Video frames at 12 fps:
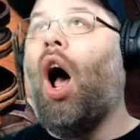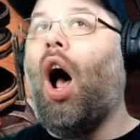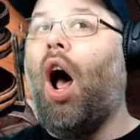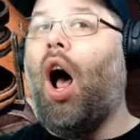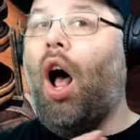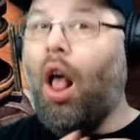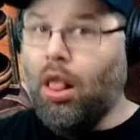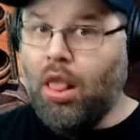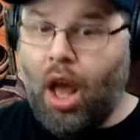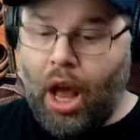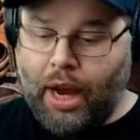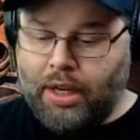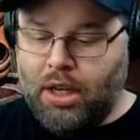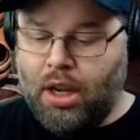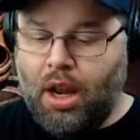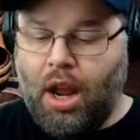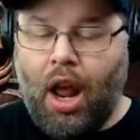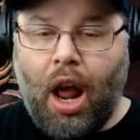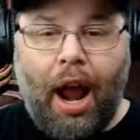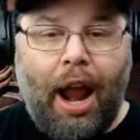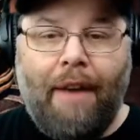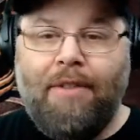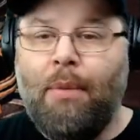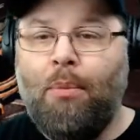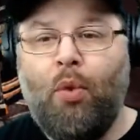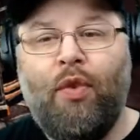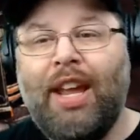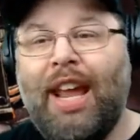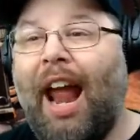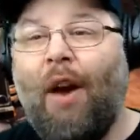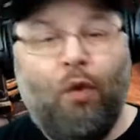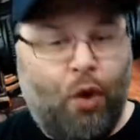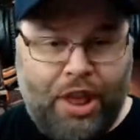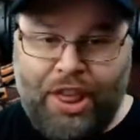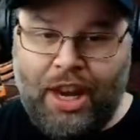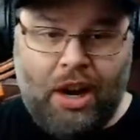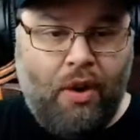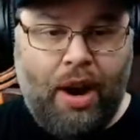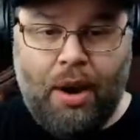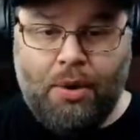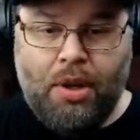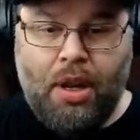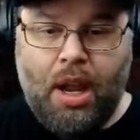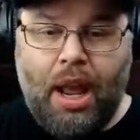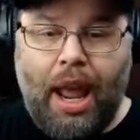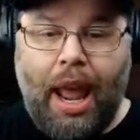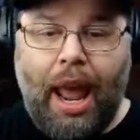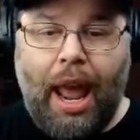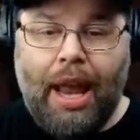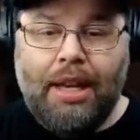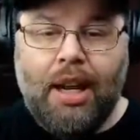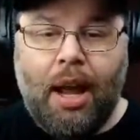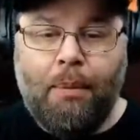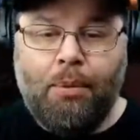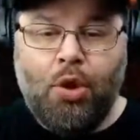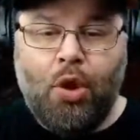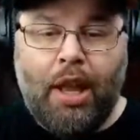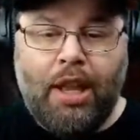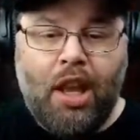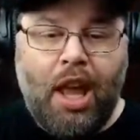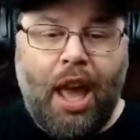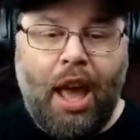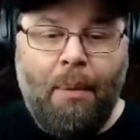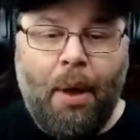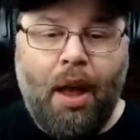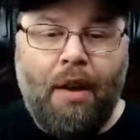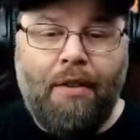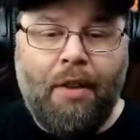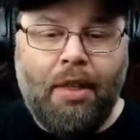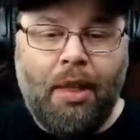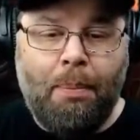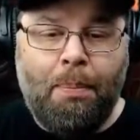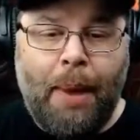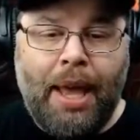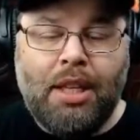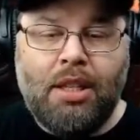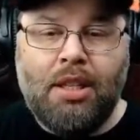a lot. I have them moving everything around. And so like you have the base